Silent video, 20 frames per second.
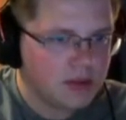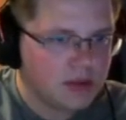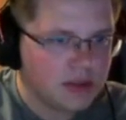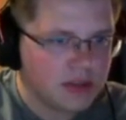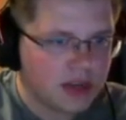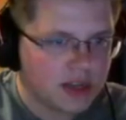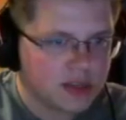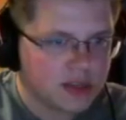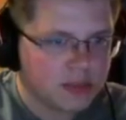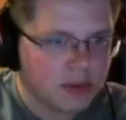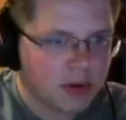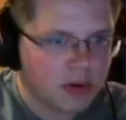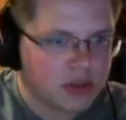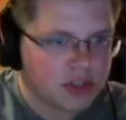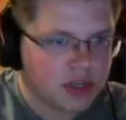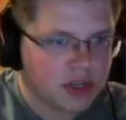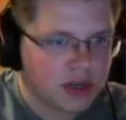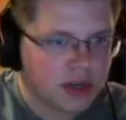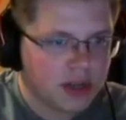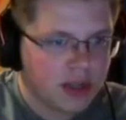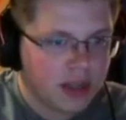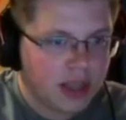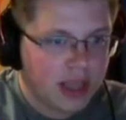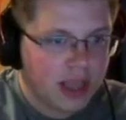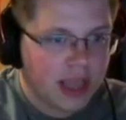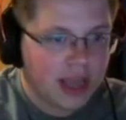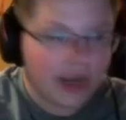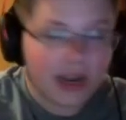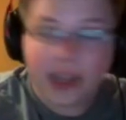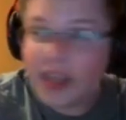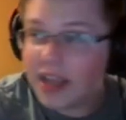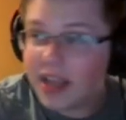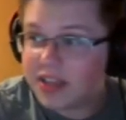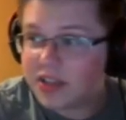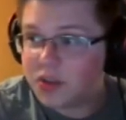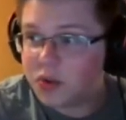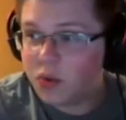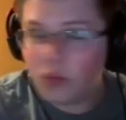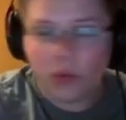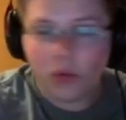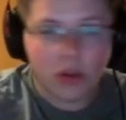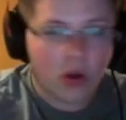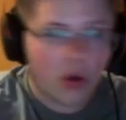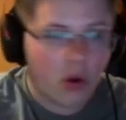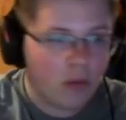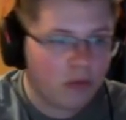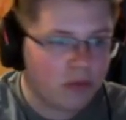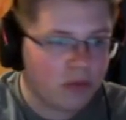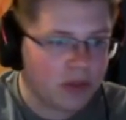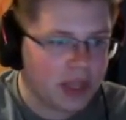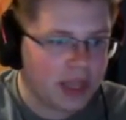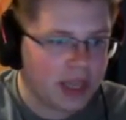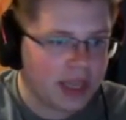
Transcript: Next potion. And I guess we'll hopefully